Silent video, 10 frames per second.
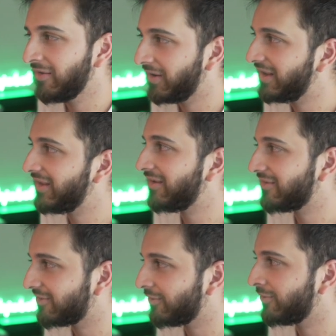I think
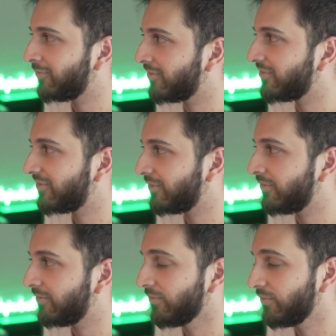soon we'll
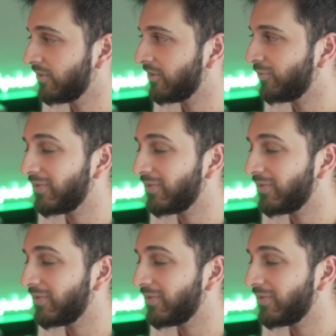see, you know,